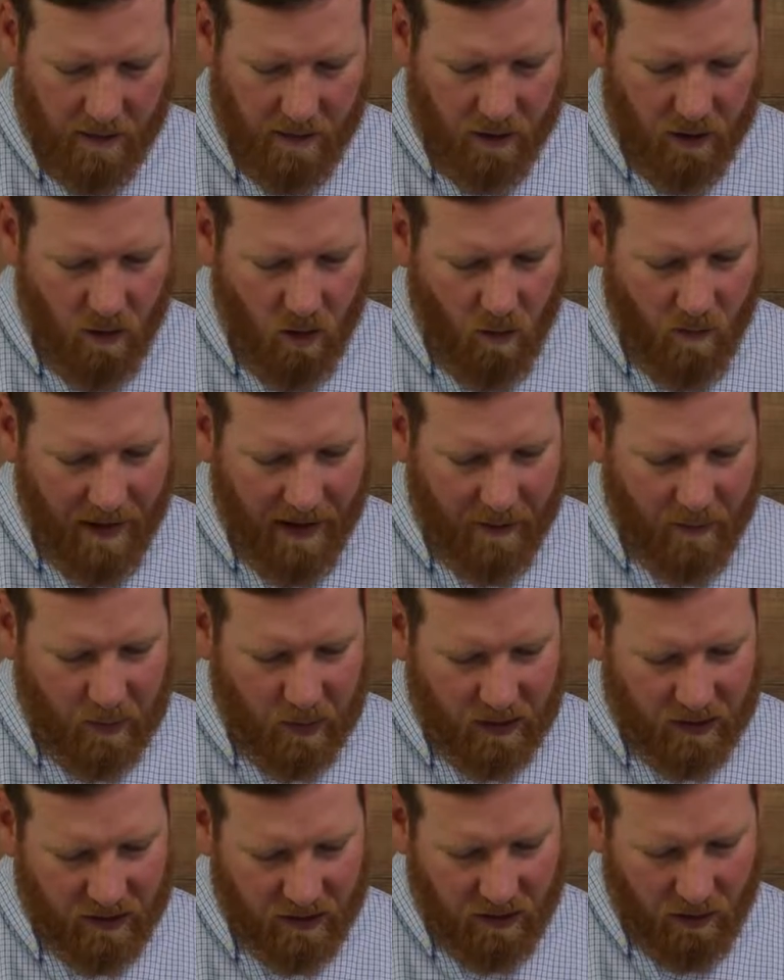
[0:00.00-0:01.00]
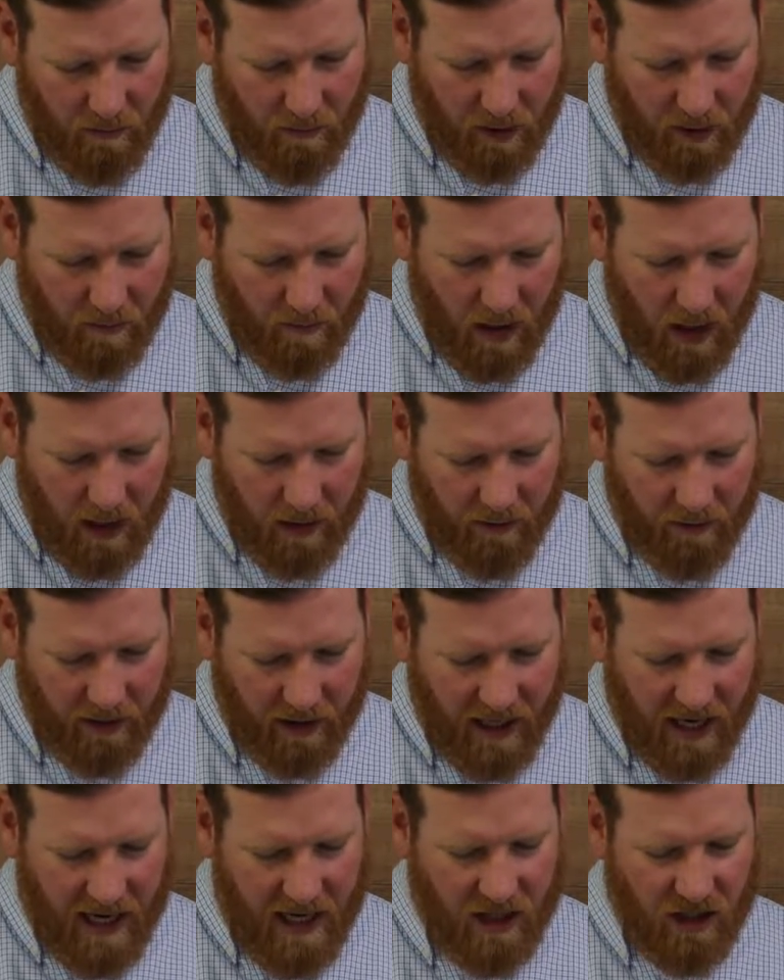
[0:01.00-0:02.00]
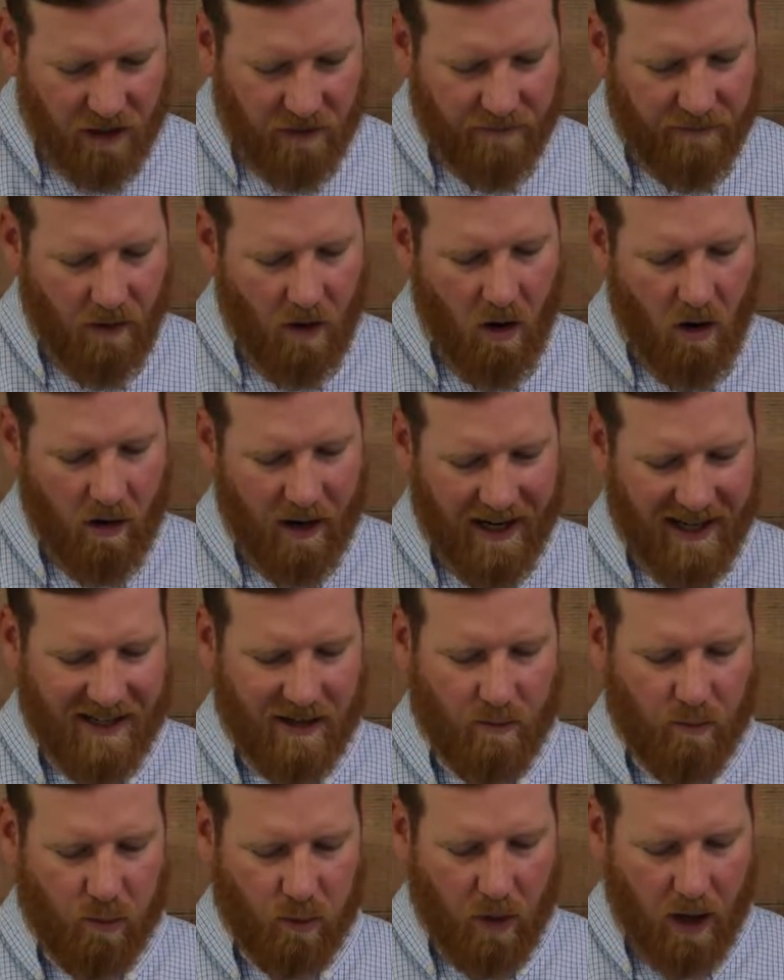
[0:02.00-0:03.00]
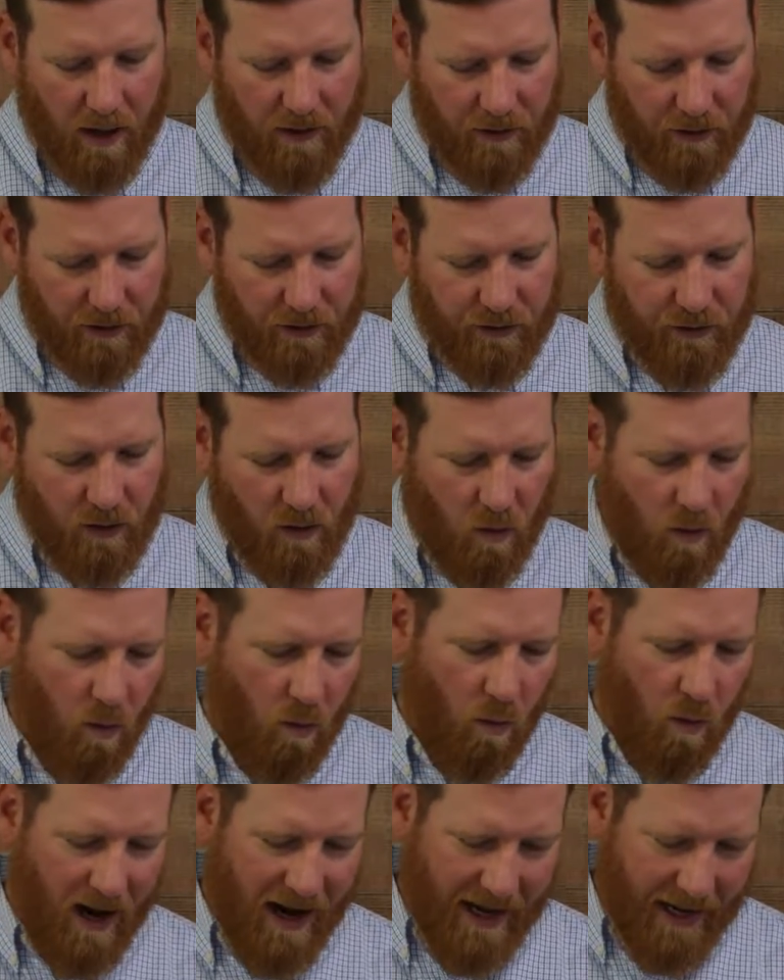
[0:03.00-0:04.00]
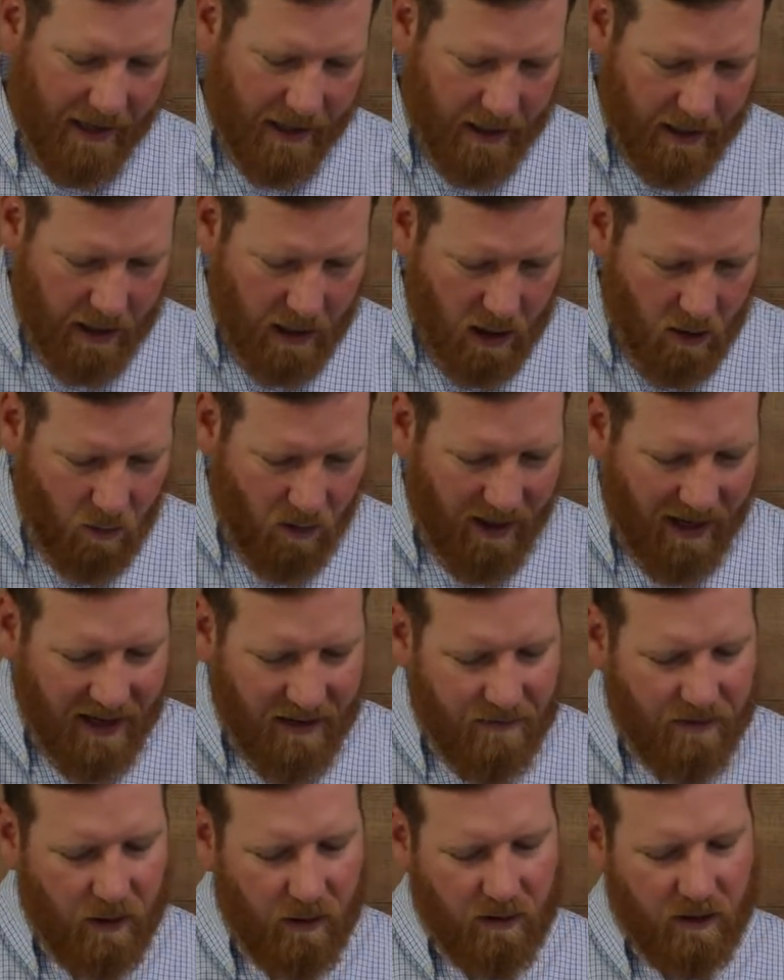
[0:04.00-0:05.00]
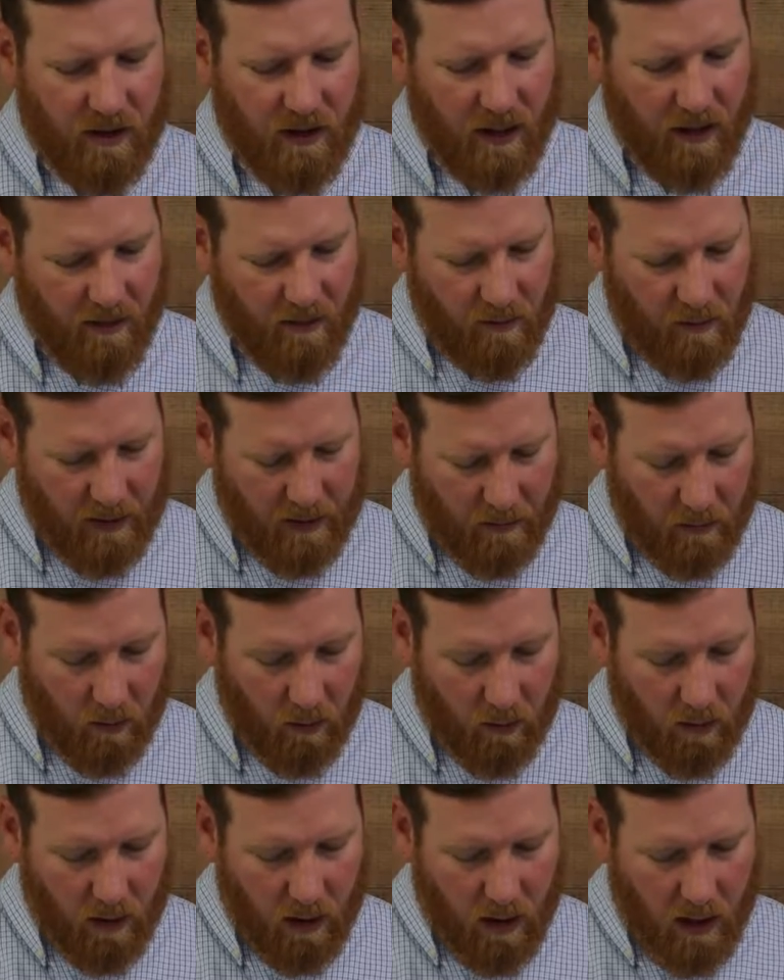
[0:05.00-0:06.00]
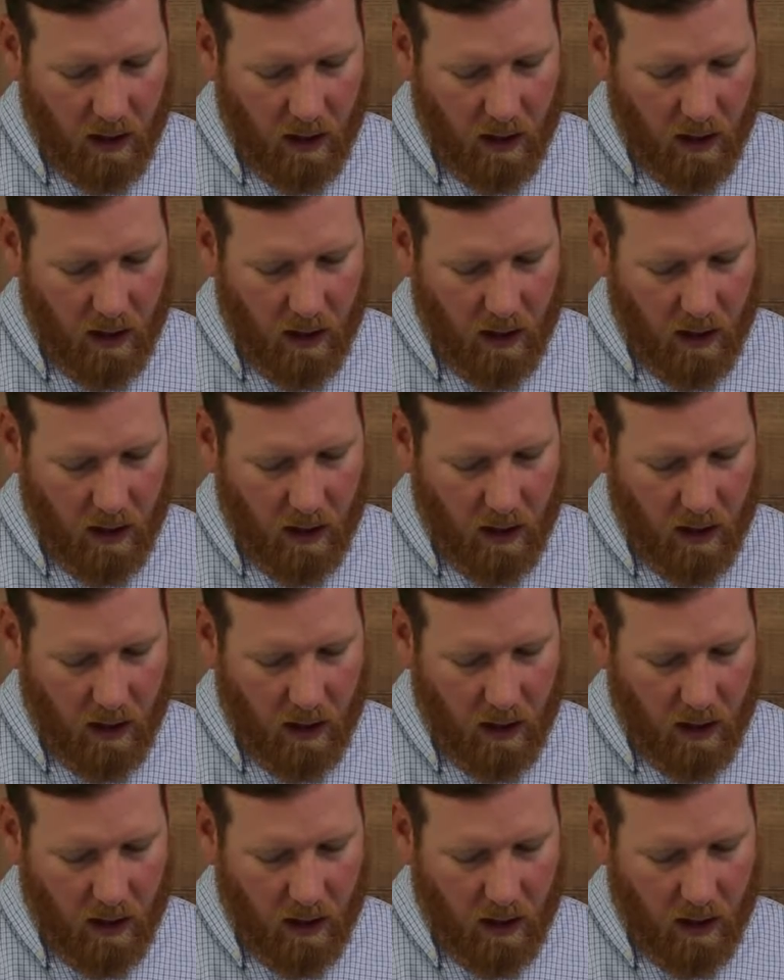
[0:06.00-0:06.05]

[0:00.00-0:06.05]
that no man put a stumbling block or an occasion to fall in his brother's way. We're influencing other people.